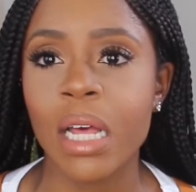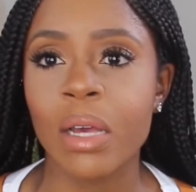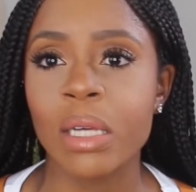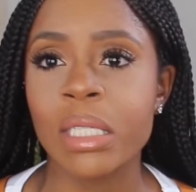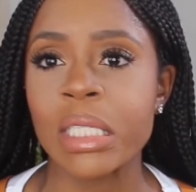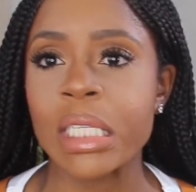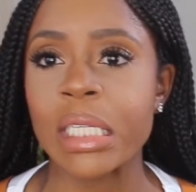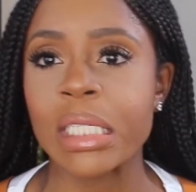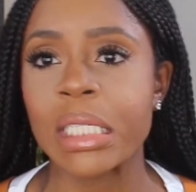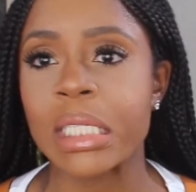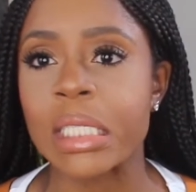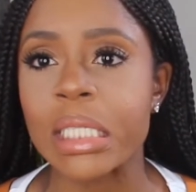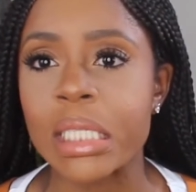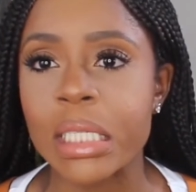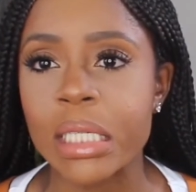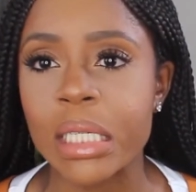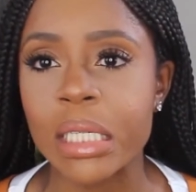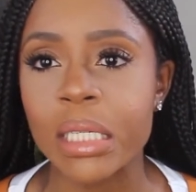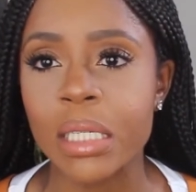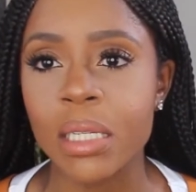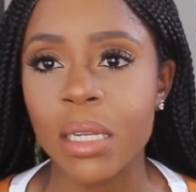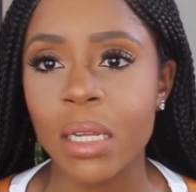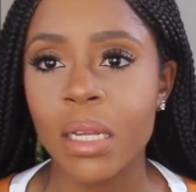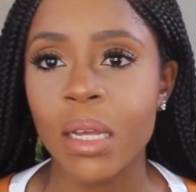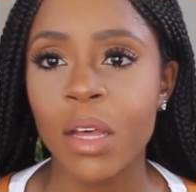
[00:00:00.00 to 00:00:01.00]
like
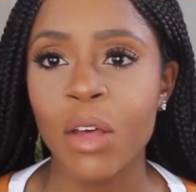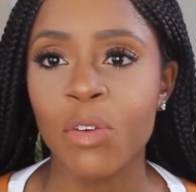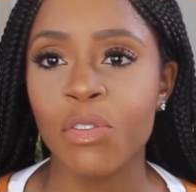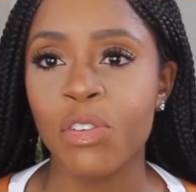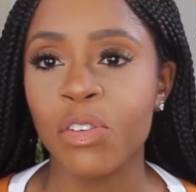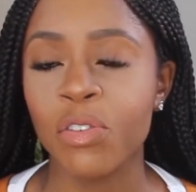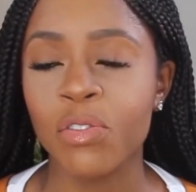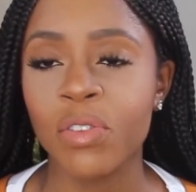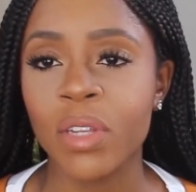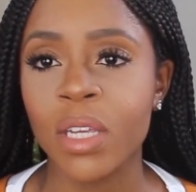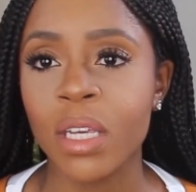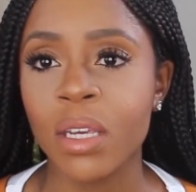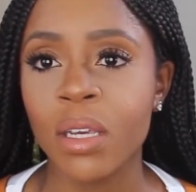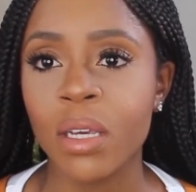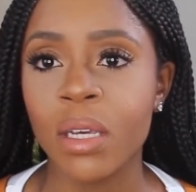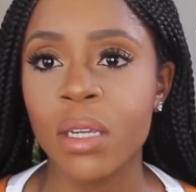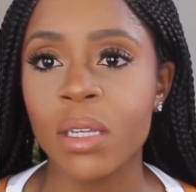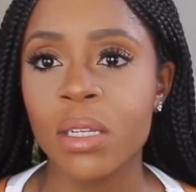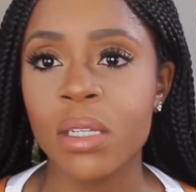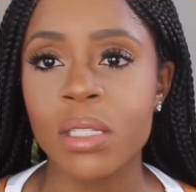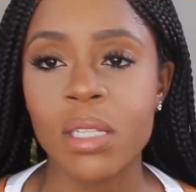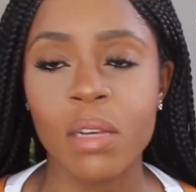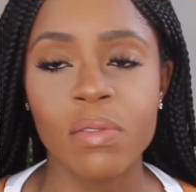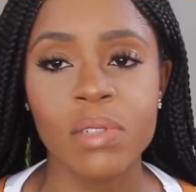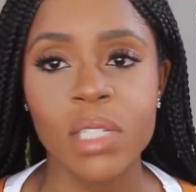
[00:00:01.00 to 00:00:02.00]
16
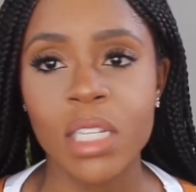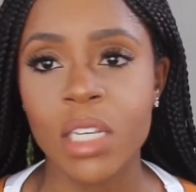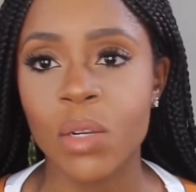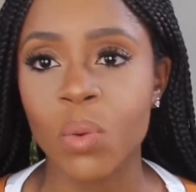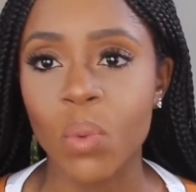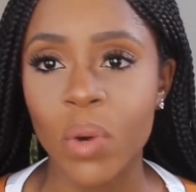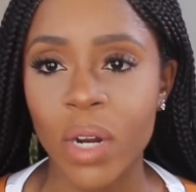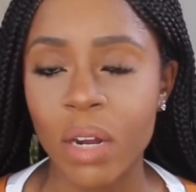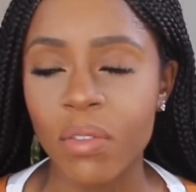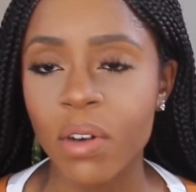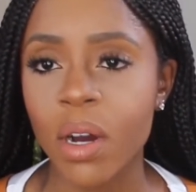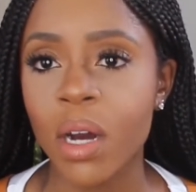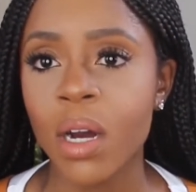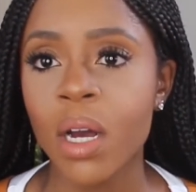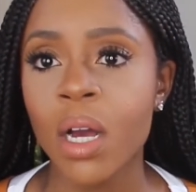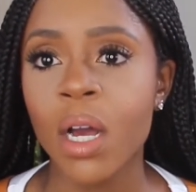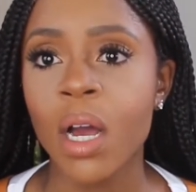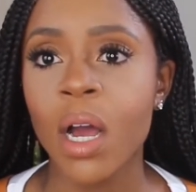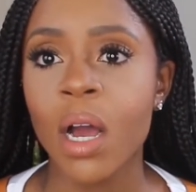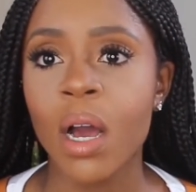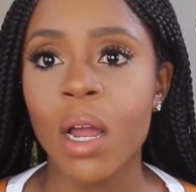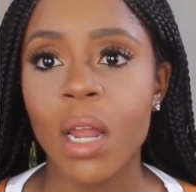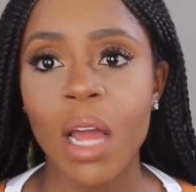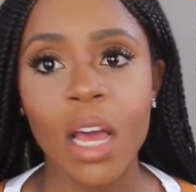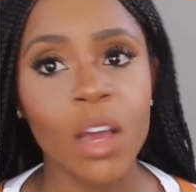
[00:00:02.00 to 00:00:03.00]
15 17 whatever
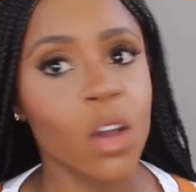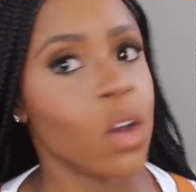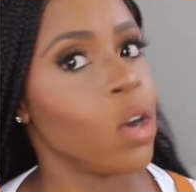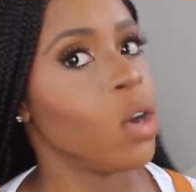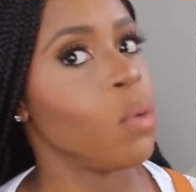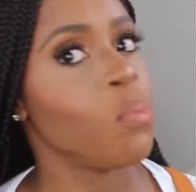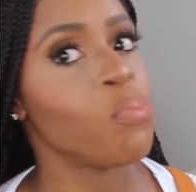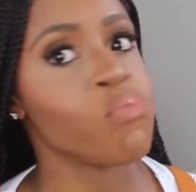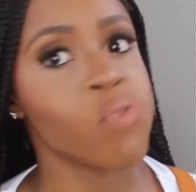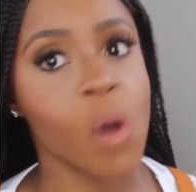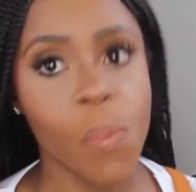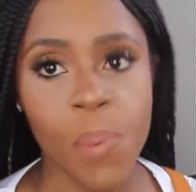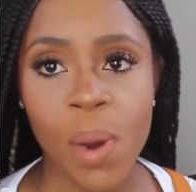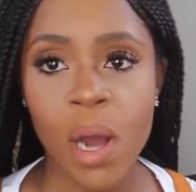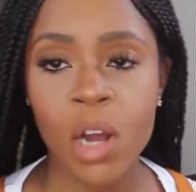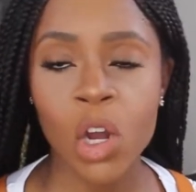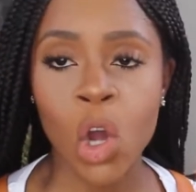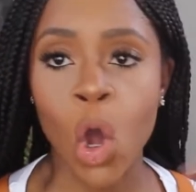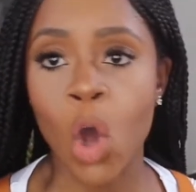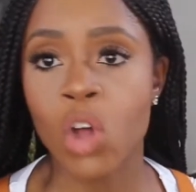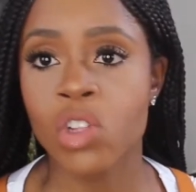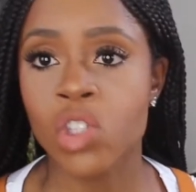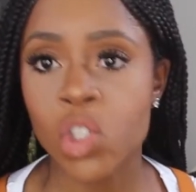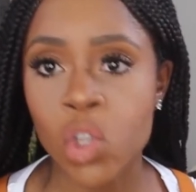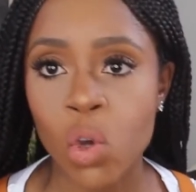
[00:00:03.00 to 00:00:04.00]
like proper
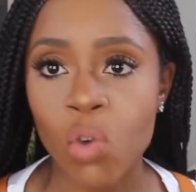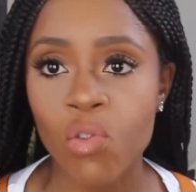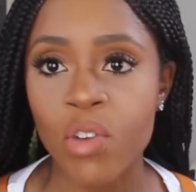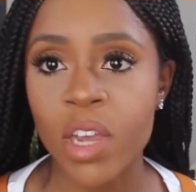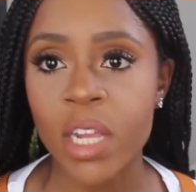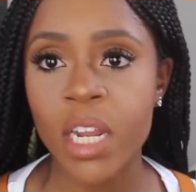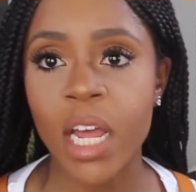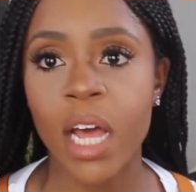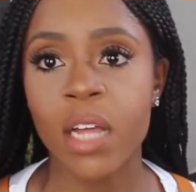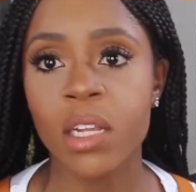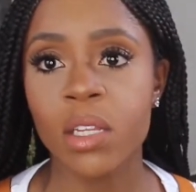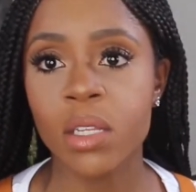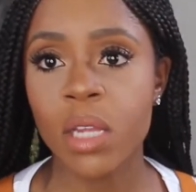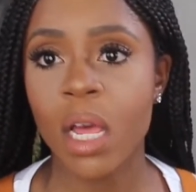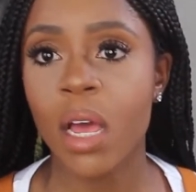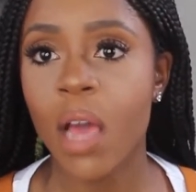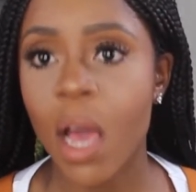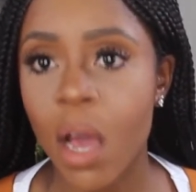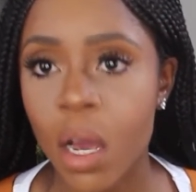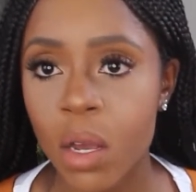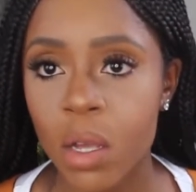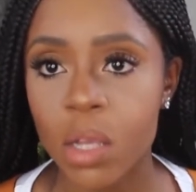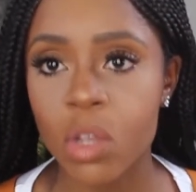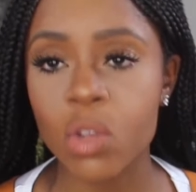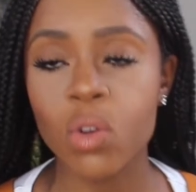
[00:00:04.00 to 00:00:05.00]
contouring and
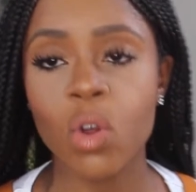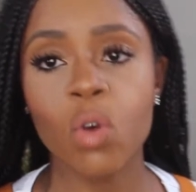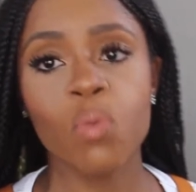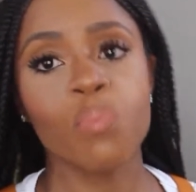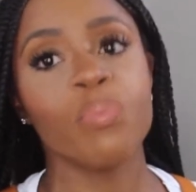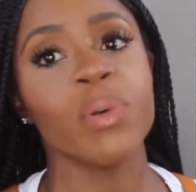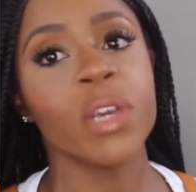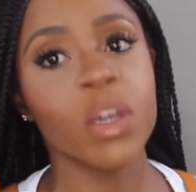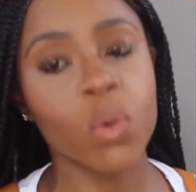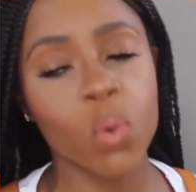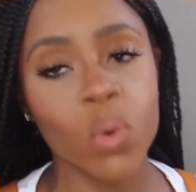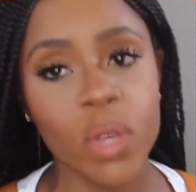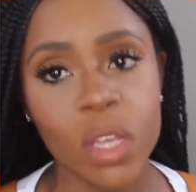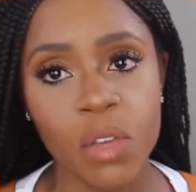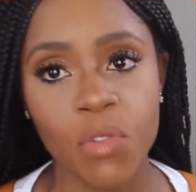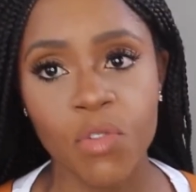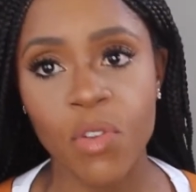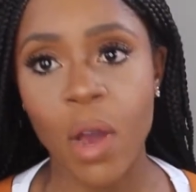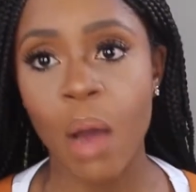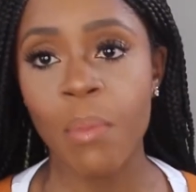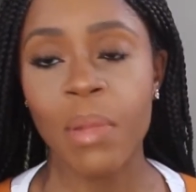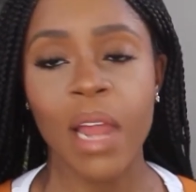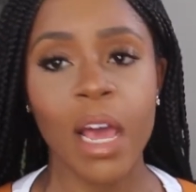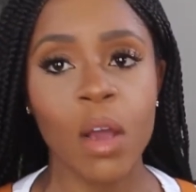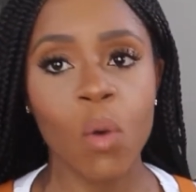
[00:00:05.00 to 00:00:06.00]
you know big weave
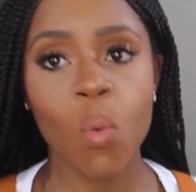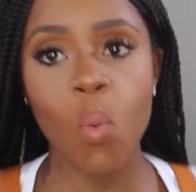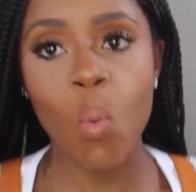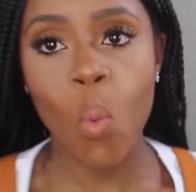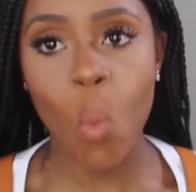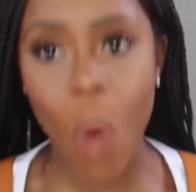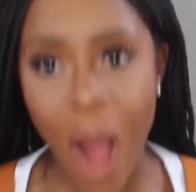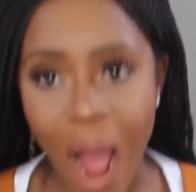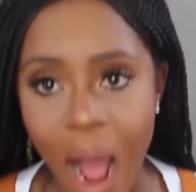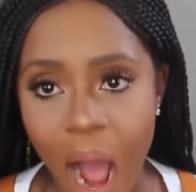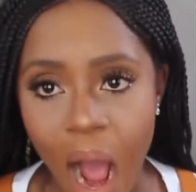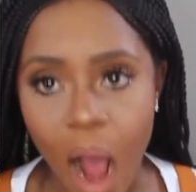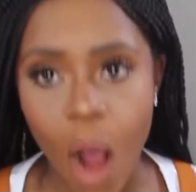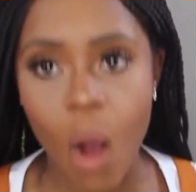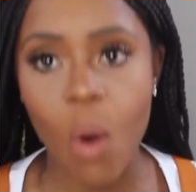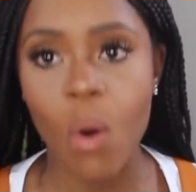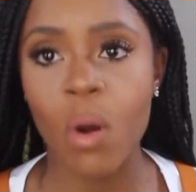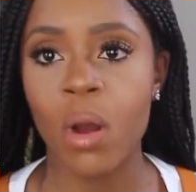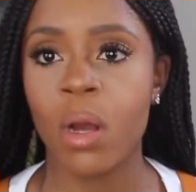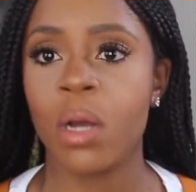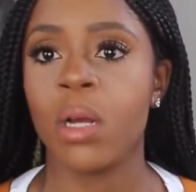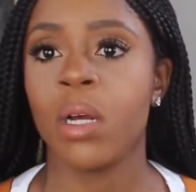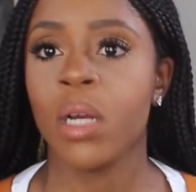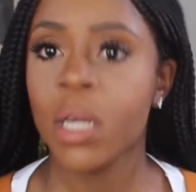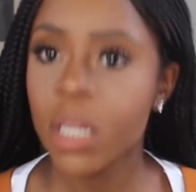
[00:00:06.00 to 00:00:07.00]
I'm like wow
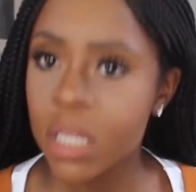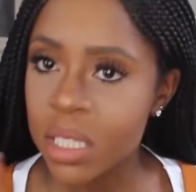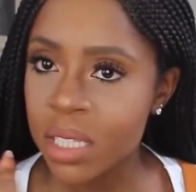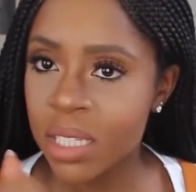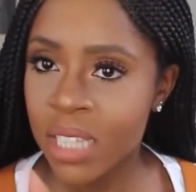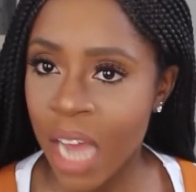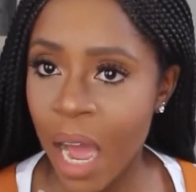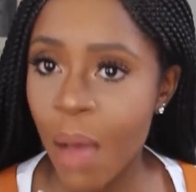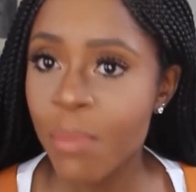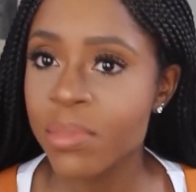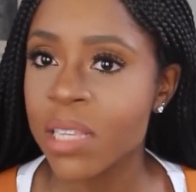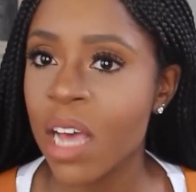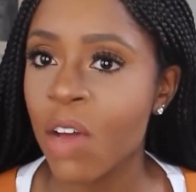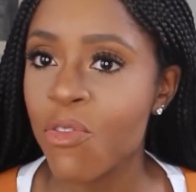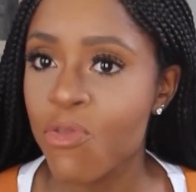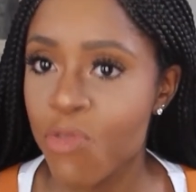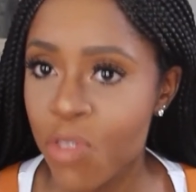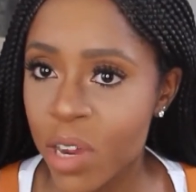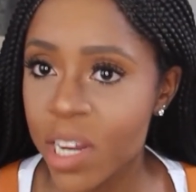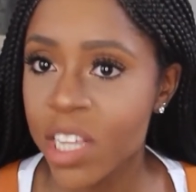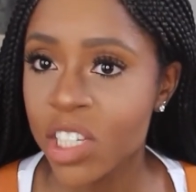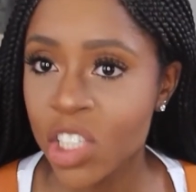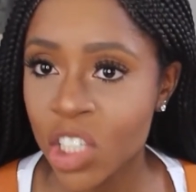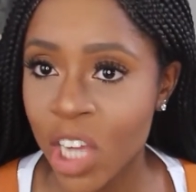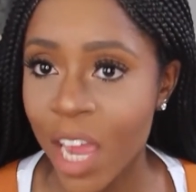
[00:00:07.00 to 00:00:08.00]
times have
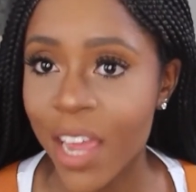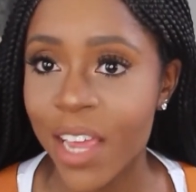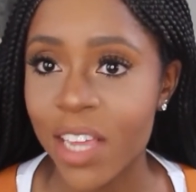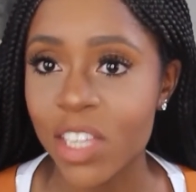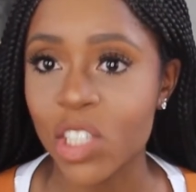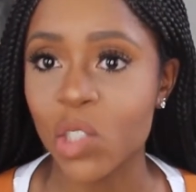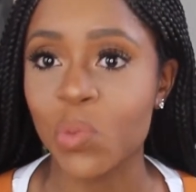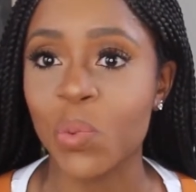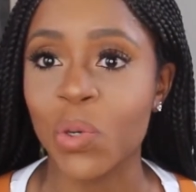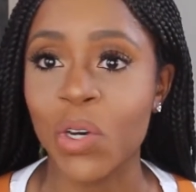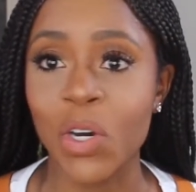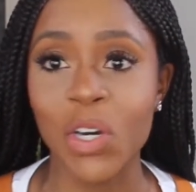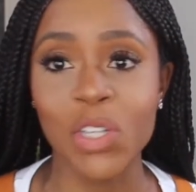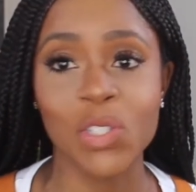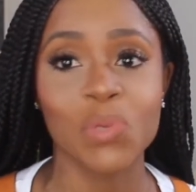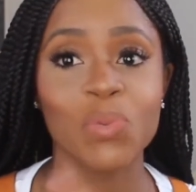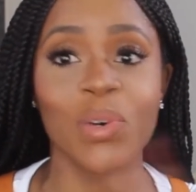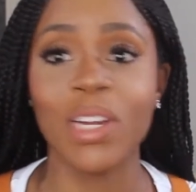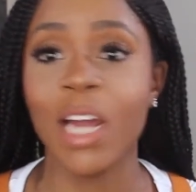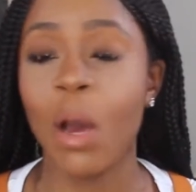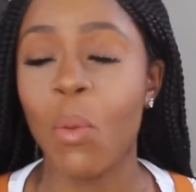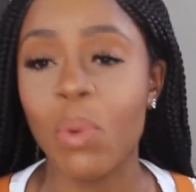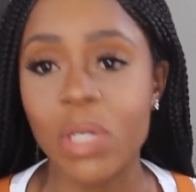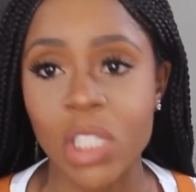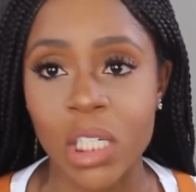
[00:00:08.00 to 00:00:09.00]
really changed because
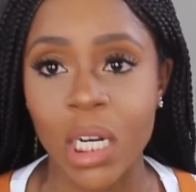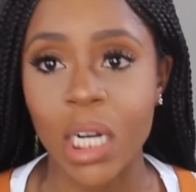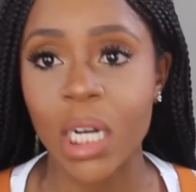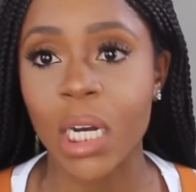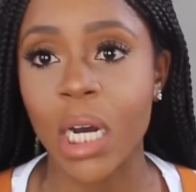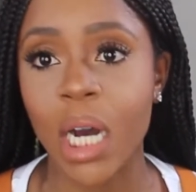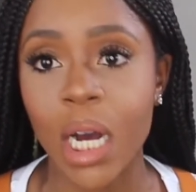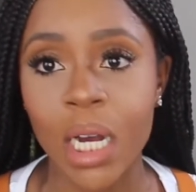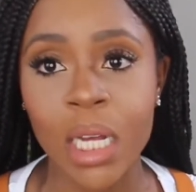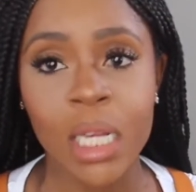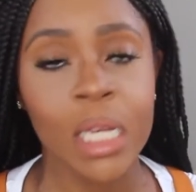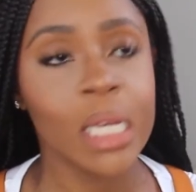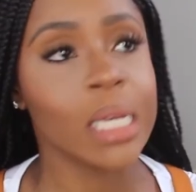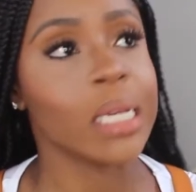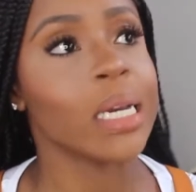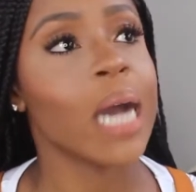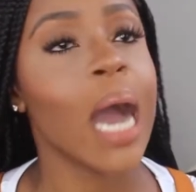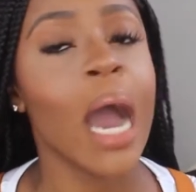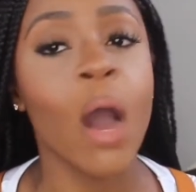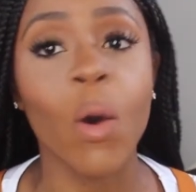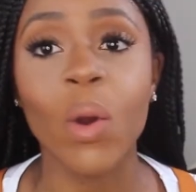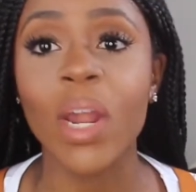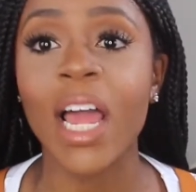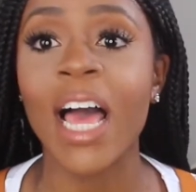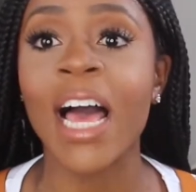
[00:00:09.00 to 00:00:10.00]
when I was younger,
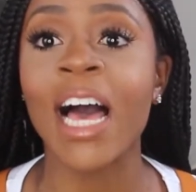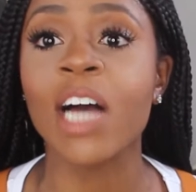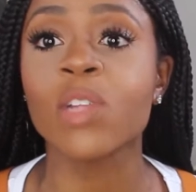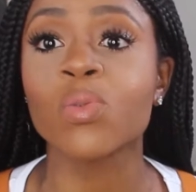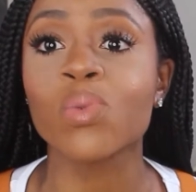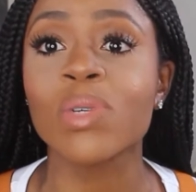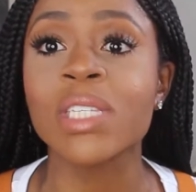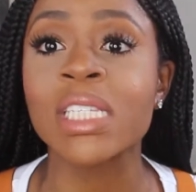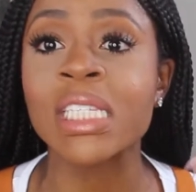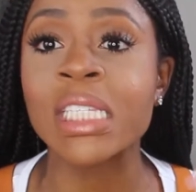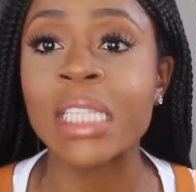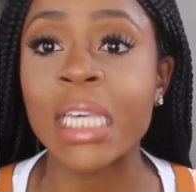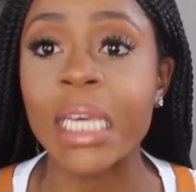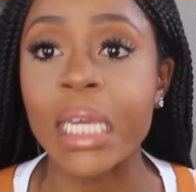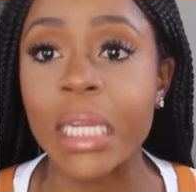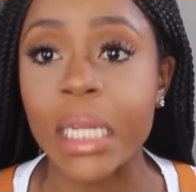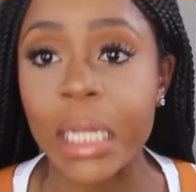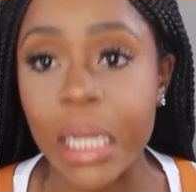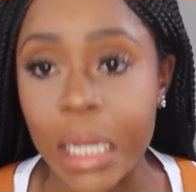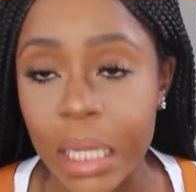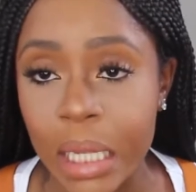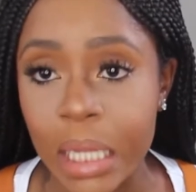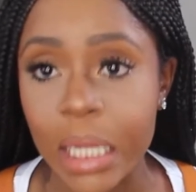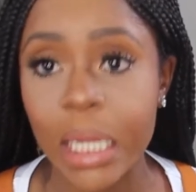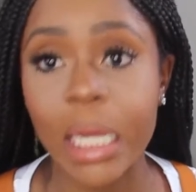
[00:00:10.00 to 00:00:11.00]
all I had was
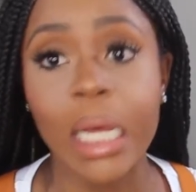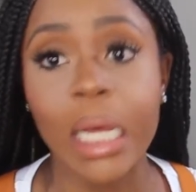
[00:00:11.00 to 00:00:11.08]
skin.